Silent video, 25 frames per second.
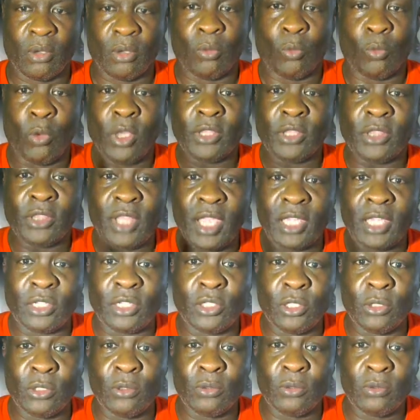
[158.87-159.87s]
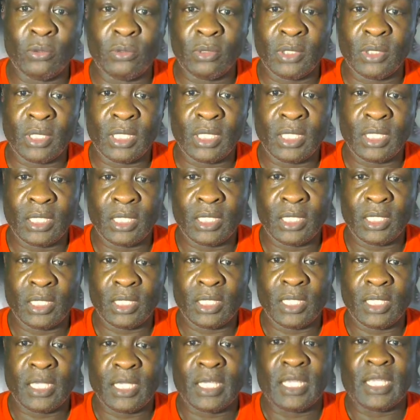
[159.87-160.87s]
what they do
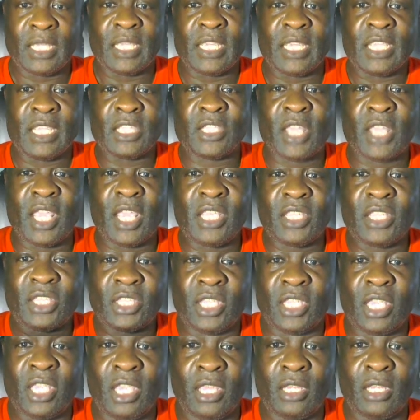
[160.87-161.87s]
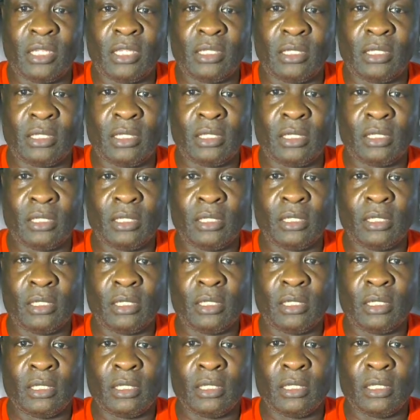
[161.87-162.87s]
is they send
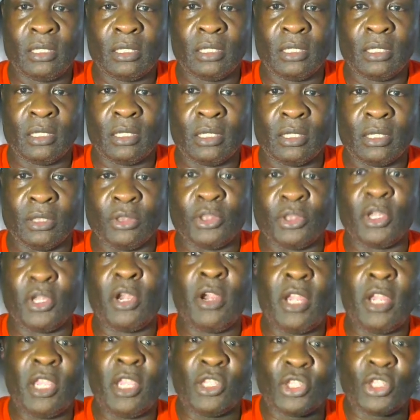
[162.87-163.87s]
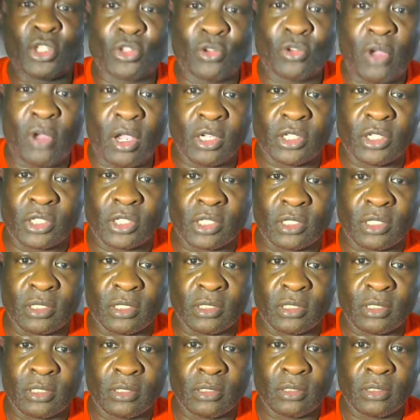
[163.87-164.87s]
their
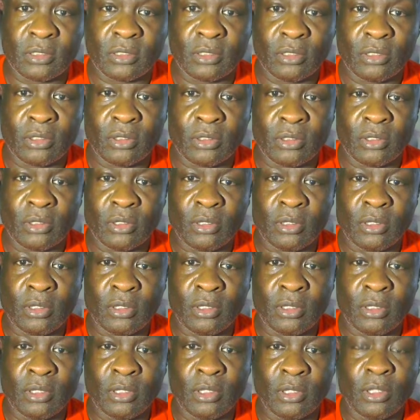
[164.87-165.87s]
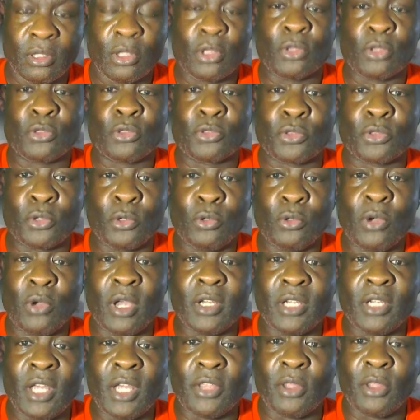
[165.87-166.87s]
instructions through
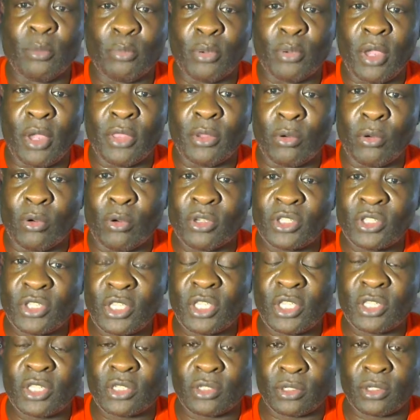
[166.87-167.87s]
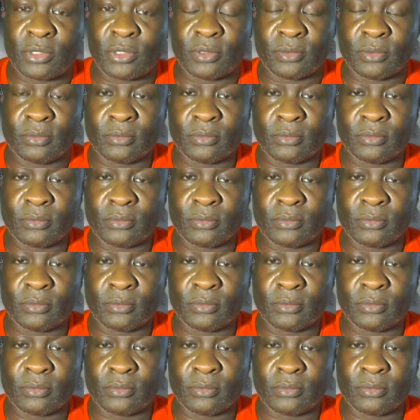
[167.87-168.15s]
another brother or sister.